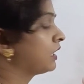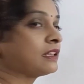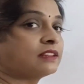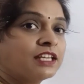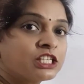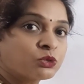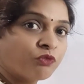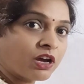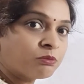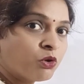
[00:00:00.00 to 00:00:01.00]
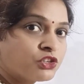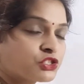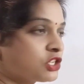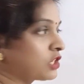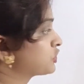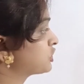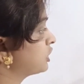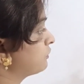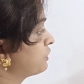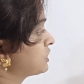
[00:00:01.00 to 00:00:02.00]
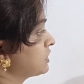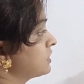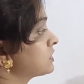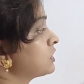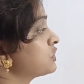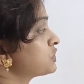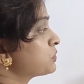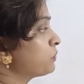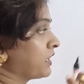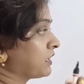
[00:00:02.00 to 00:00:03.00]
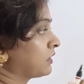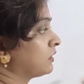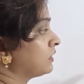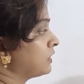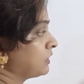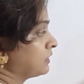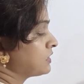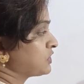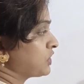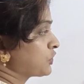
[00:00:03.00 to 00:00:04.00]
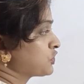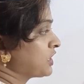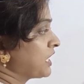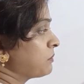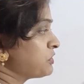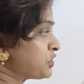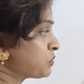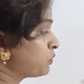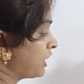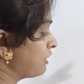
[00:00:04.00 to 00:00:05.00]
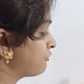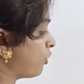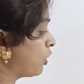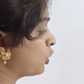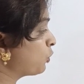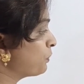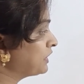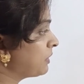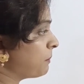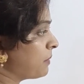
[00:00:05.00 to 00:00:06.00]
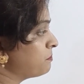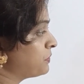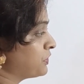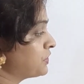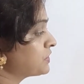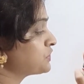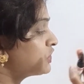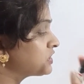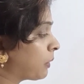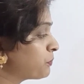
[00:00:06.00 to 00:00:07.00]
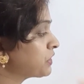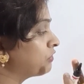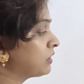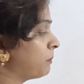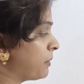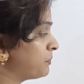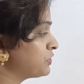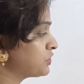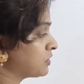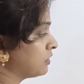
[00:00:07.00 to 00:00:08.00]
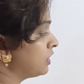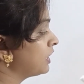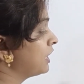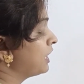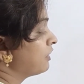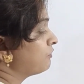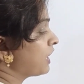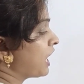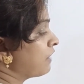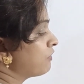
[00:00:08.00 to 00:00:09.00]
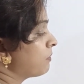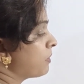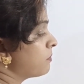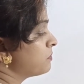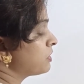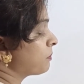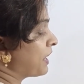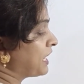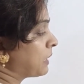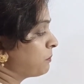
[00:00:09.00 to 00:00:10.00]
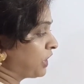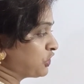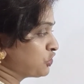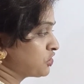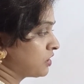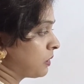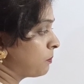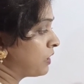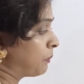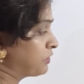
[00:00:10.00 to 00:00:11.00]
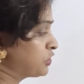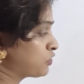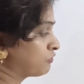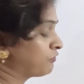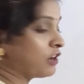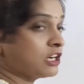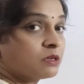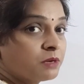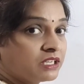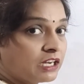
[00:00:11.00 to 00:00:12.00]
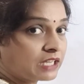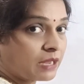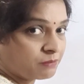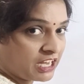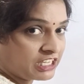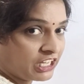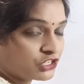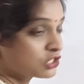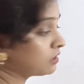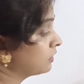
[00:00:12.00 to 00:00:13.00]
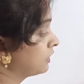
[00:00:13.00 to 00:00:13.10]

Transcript: There is one more structure which is student. The structure name is student, followed with the members. Just observe the members here. We have a member by name register number, which is of the fundamental type integer.